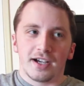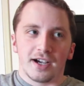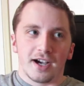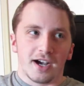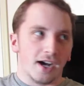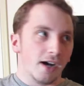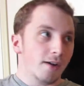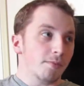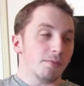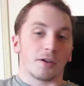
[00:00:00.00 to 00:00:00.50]

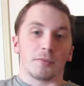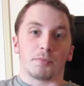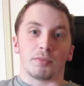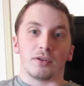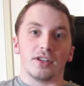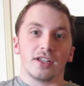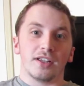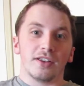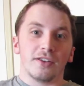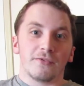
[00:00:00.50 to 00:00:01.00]
I'm
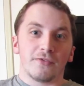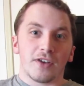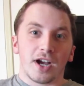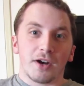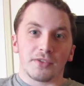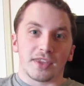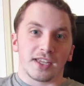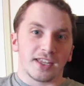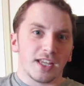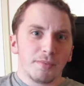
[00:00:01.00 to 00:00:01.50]
completely fine
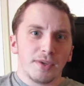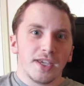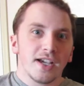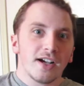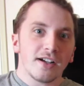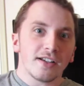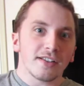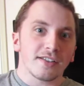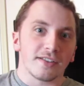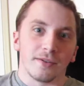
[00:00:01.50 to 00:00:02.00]
with it. That'd be
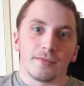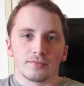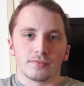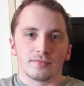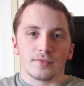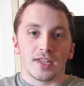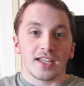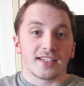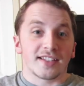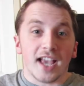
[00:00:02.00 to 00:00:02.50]
awesome.
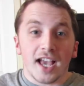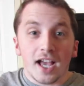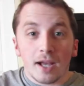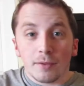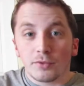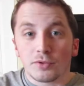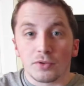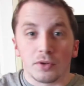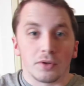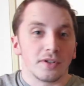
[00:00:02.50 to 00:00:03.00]
Its
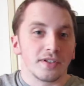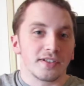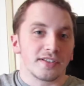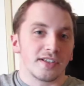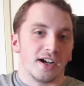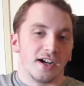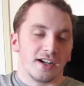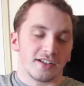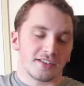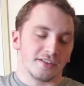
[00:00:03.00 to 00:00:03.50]
app drawer is
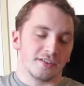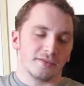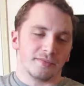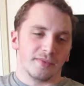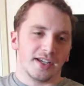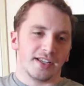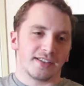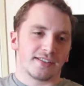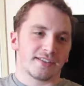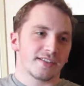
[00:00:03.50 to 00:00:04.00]
awesome.
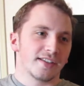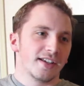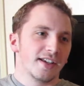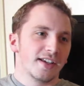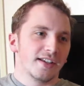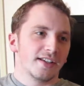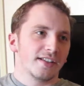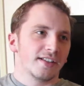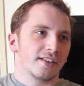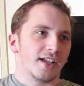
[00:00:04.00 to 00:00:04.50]
It's
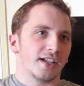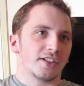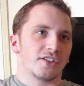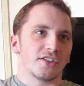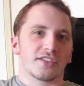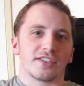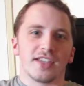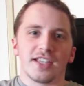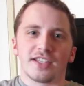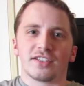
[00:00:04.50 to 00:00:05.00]
like
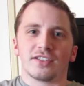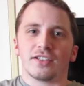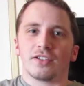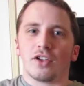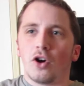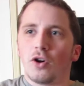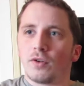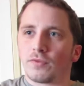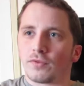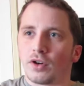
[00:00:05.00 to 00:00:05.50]
just its
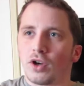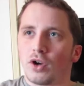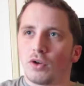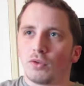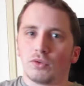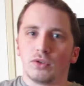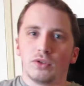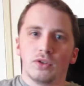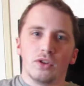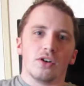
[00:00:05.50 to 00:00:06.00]

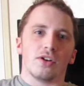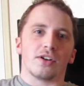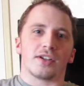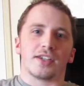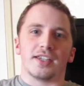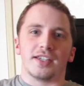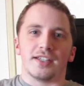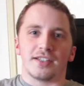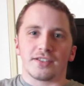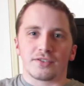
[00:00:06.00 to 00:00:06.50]
overall
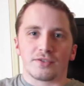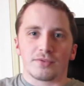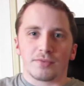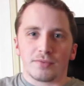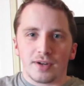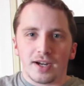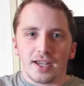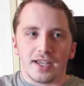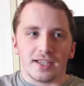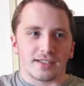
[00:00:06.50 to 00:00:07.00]
look is
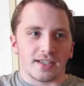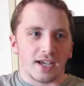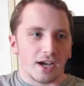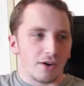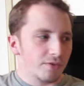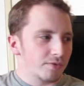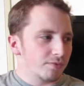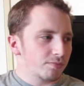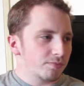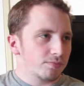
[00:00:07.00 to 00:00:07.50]
great.
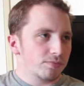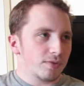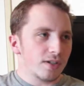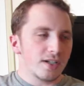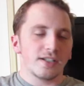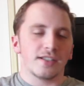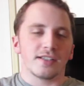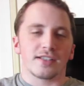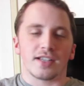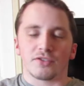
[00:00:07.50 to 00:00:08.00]
How it
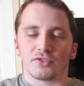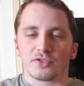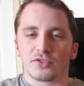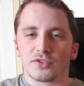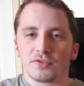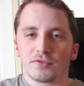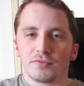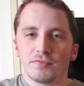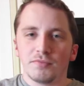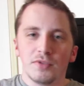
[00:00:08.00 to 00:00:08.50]
runs, how
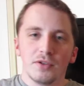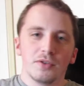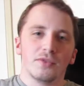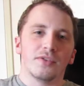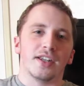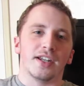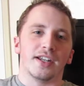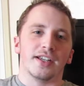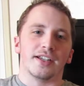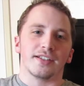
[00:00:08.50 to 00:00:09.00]
smooth
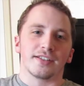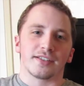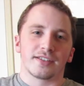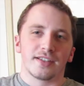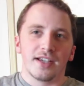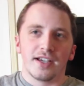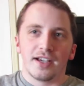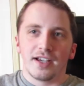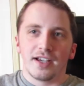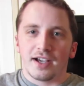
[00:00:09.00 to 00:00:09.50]
it is.
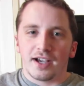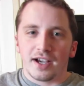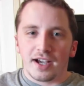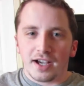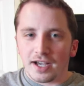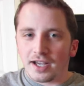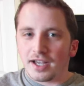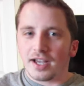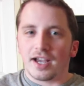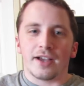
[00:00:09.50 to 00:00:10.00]

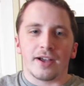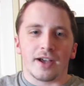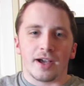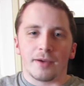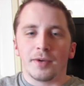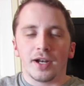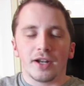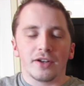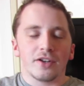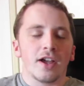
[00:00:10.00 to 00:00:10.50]
I, I, I
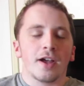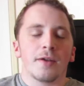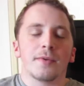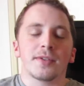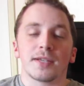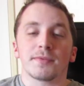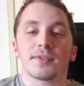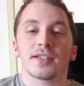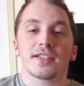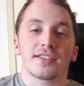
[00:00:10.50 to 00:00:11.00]
mean, I don't know how many
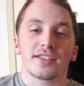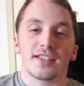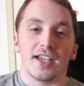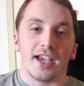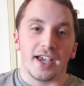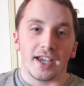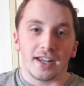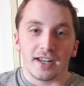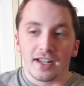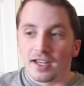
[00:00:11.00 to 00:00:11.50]
times I could
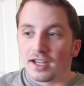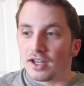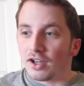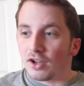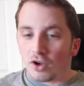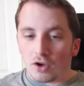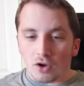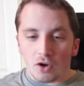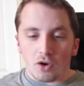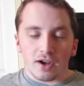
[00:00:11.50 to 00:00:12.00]
say it.
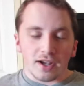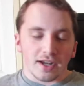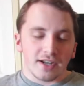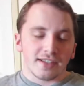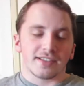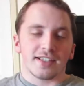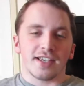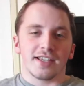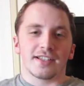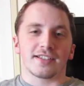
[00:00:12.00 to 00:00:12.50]
Uh, all I gotta
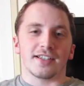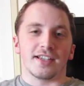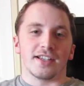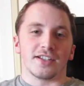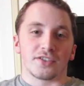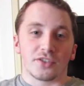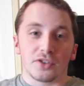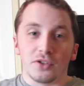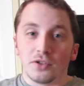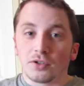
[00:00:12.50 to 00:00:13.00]
say is
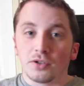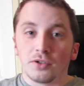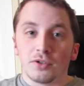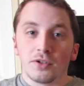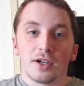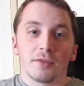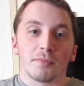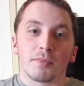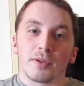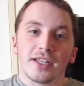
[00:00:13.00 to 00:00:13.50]
this:
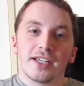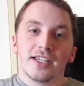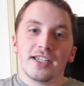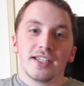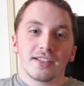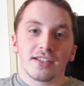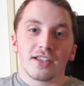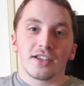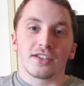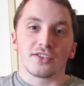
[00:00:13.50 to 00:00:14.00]
Google,
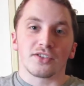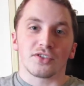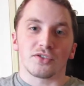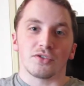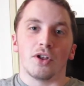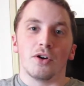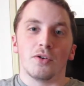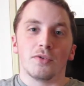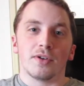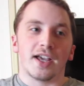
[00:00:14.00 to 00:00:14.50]
please
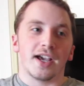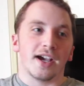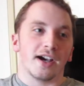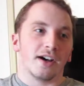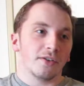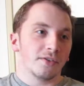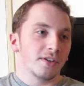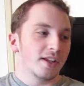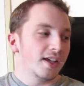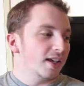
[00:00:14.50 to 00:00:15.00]
slow
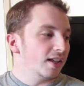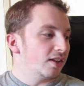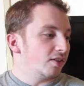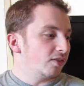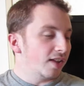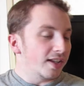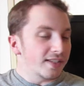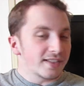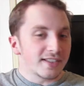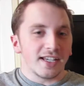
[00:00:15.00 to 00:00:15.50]
down
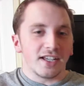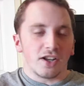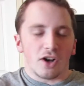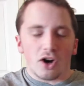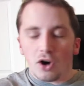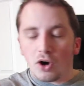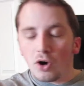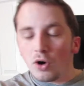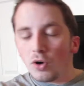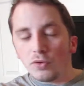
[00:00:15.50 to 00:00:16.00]
let's get
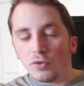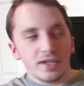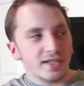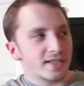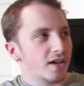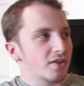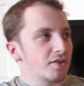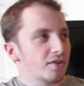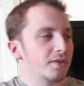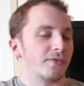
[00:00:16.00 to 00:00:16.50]
all these
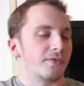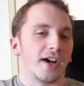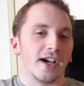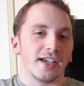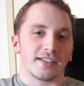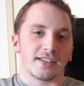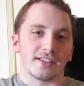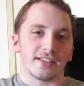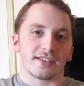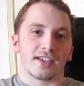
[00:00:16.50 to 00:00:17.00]
other
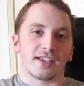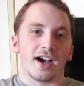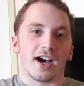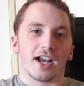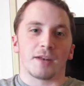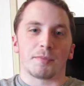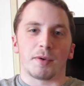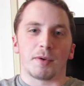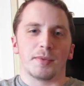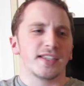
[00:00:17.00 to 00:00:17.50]
devices caught
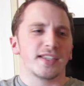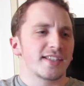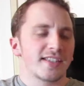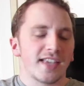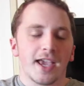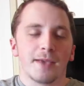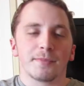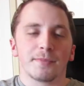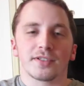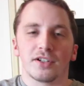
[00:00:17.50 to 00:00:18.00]
up. I mean,
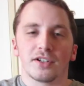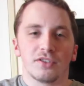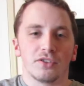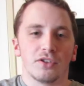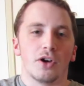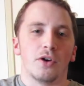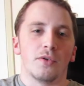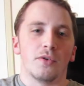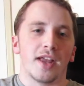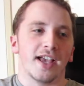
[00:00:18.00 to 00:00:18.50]
Samsung
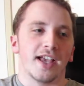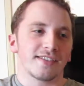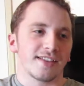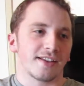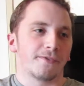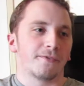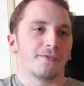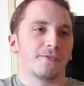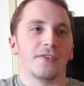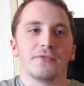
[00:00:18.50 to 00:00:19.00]
alone has
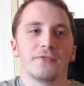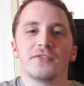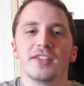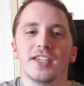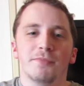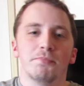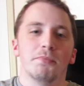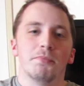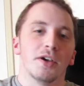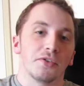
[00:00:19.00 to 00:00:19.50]
like
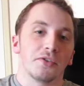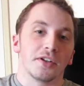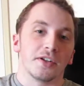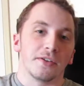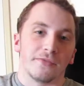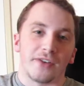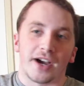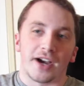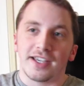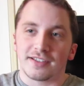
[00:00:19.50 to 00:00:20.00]
50 million
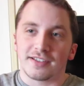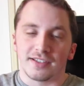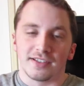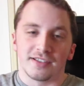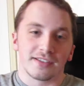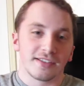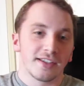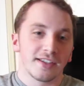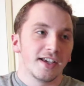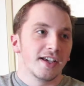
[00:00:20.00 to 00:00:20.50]

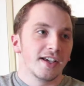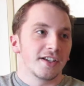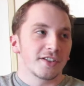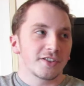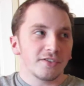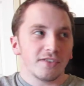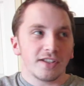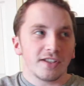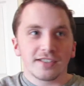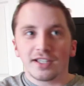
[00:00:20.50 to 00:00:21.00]
devices,
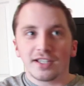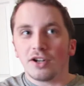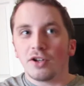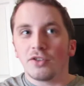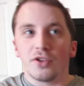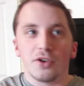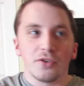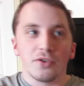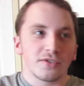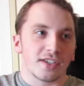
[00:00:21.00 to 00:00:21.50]
so let's get all
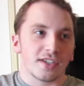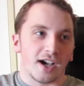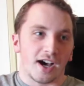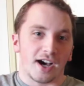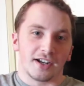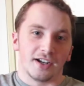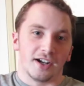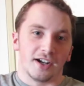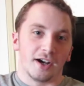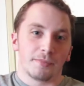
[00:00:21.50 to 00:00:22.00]
those
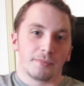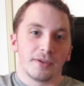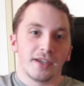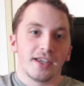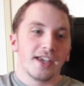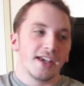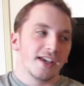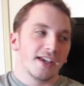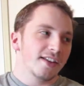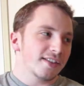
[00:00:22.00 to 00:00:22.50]
caught up.
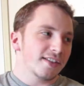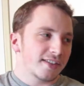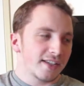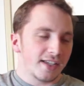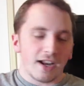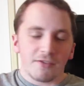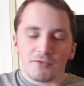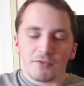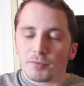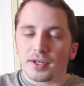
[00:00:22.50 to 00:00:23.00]
Let's
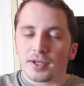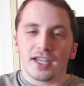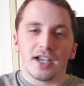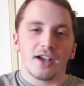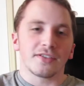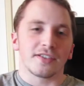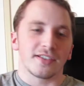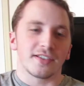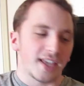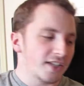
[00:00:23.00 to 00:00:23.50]
get everybody
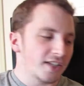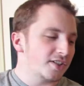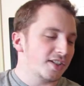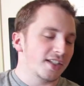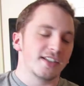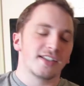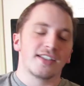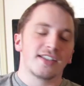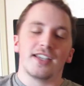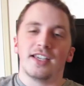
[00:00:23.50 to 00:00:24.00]
else's
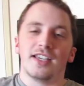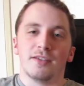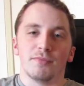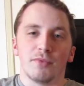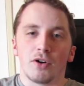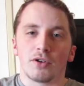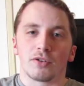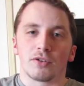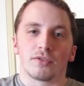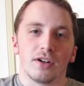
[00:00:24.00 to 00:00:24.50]
HTC,
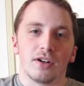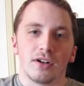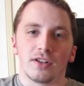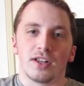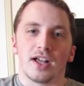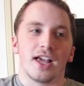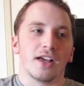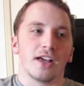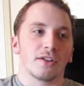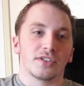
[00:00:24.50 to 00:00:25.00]

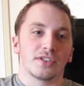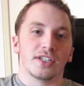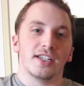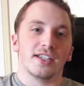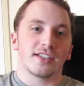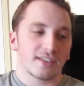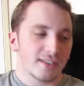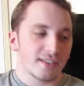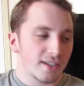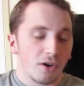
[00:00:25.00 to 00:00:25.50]
Motorola, LG,
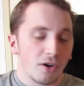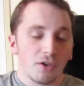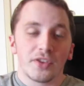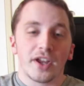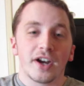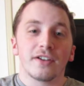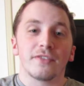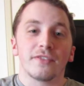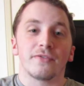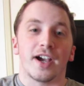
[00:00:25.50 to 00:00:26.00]
let's get all
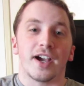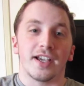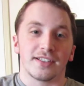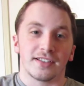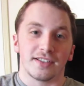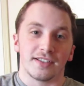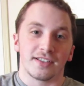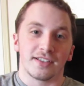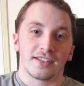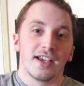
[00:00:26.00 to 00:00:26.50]
their
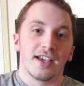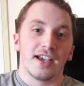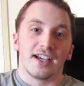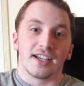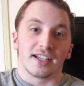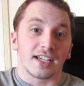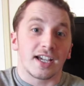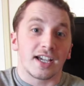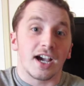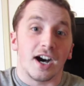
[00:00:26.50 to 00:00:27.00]
devices
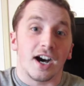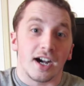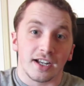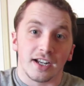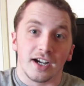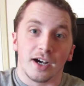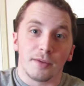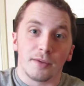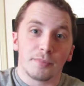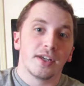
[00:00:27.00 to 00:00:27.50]
caught
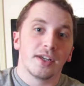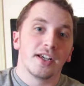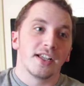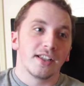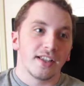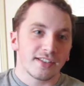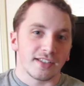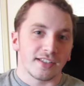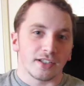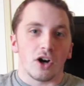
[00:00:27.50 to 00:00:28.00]
up.
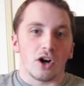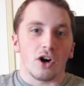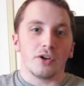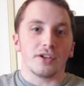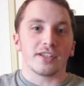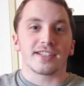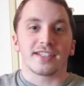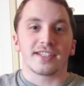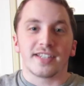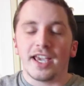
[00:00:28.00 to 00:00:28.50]
Let's get all on
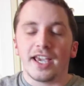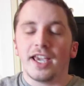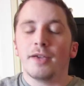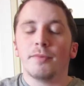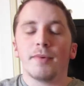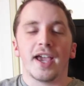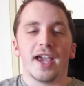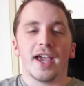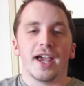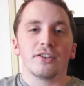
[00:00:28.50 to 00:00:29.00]
the
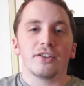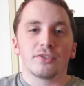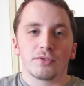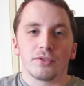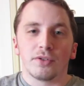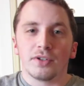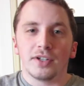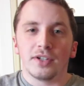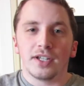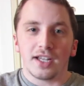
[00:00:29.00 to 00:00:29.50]
same
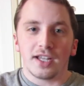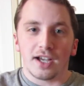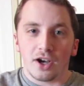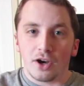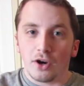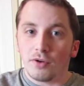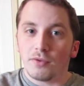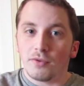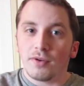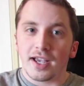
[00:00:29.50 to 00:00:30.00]
Android
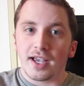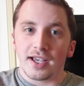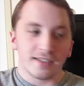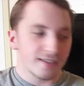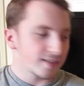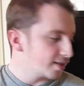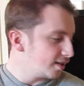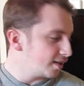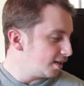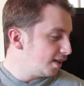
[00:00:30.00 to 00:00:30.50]

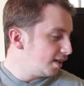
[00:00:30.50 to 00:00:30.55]
OS.